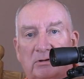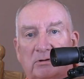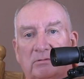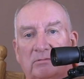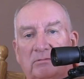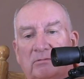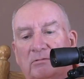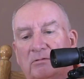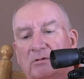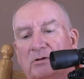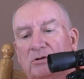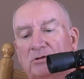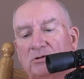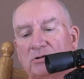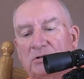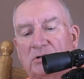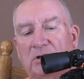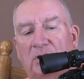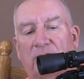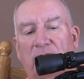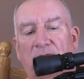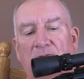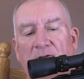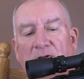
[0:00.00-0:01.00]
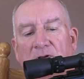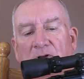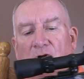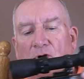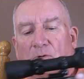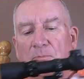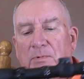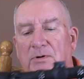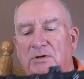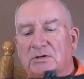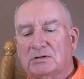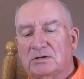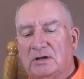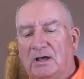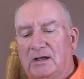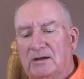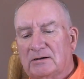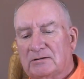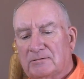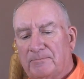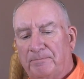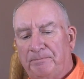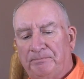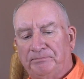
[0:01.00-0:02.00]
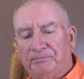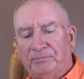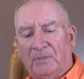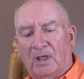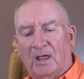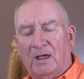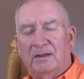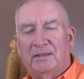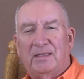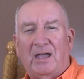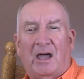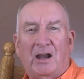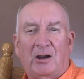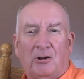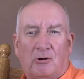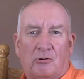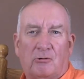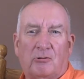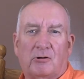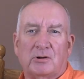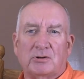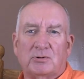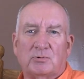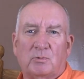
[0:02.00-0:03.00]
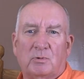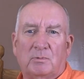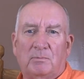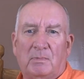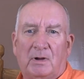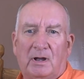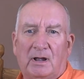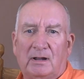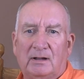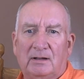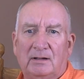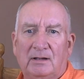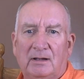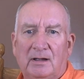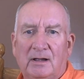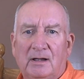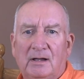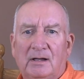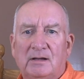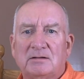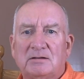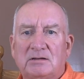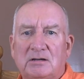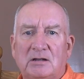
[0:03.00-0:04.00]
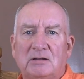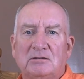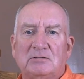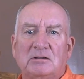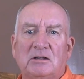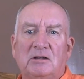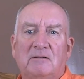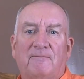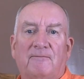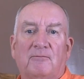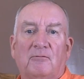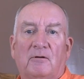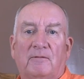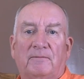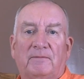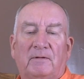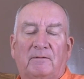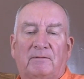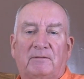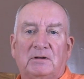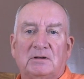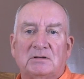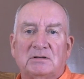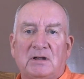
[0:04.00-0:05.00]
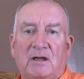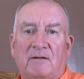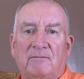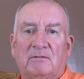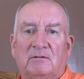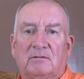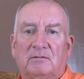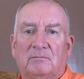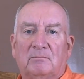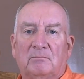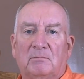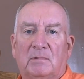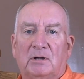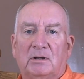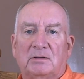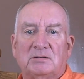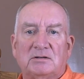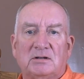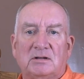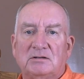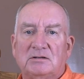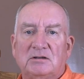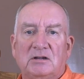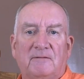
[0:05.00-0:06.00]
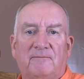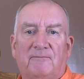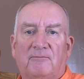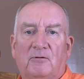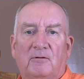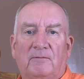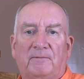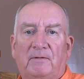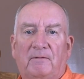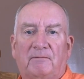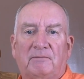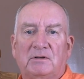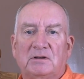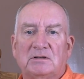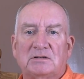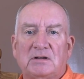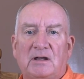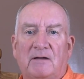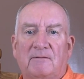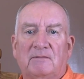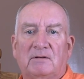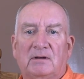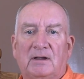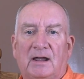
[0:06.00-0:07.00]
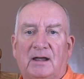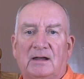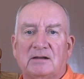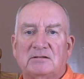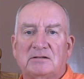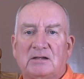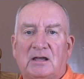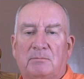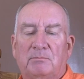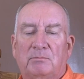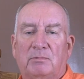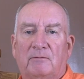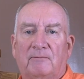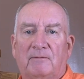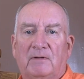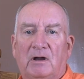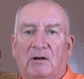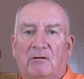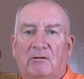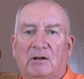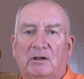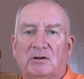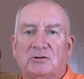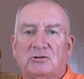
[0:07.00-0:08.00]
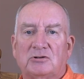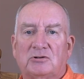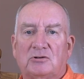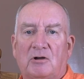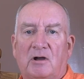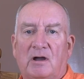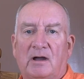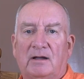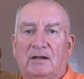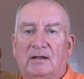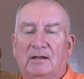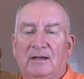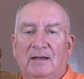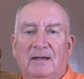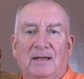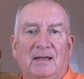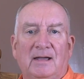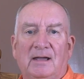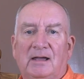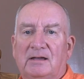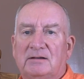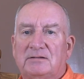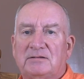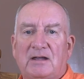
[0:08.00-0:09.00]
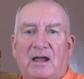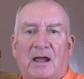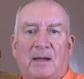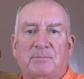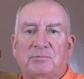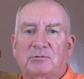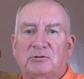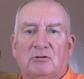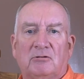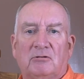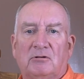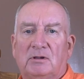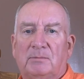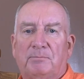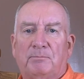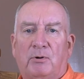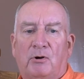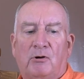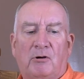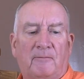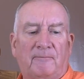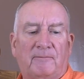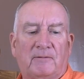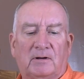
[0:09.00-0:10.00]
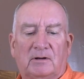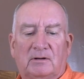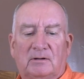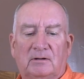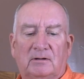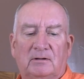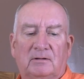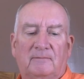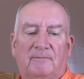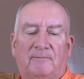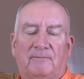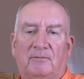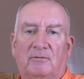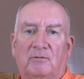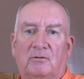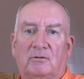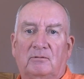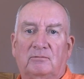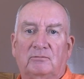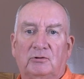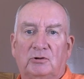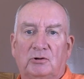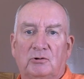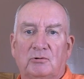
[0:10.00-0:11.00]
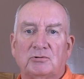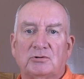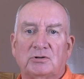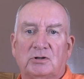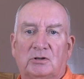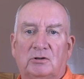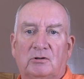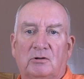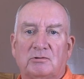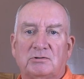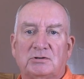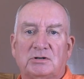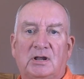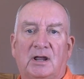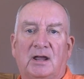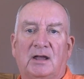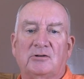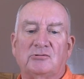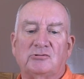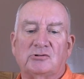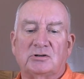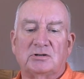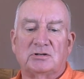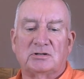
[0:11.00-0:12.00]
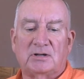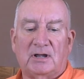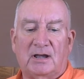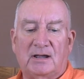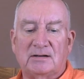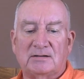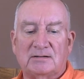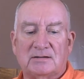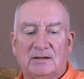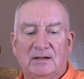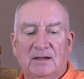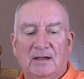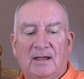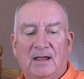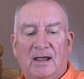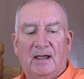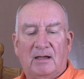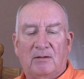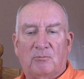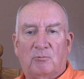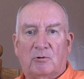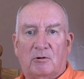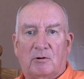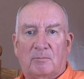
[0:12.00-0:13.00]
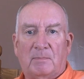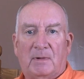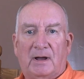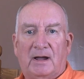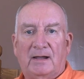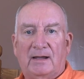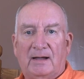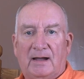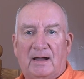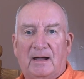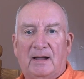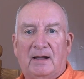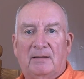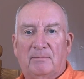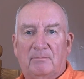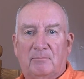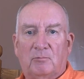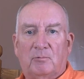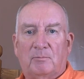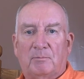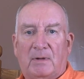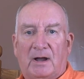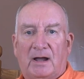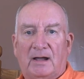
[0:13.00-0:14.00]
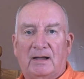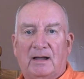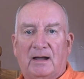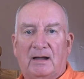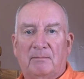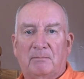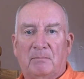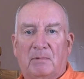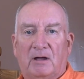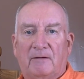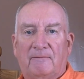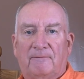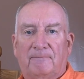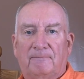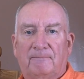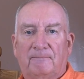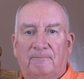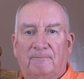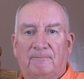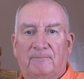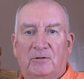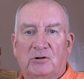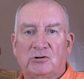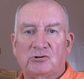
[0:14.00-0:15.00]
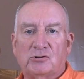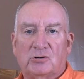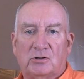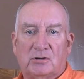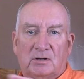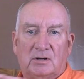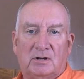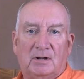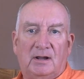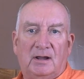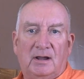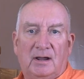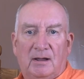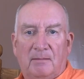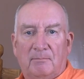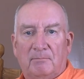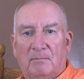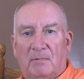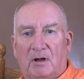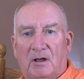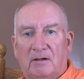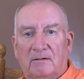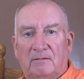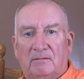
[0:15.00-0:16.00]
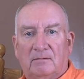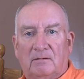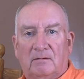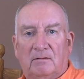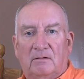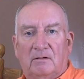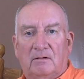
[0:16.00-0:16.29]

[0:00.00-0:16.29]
the see through the open sights. That occurs with my CZ457. My CZ457 has that Bavarian stock. It's absolutely perfect for using those tangent sights where my, my, my vision, my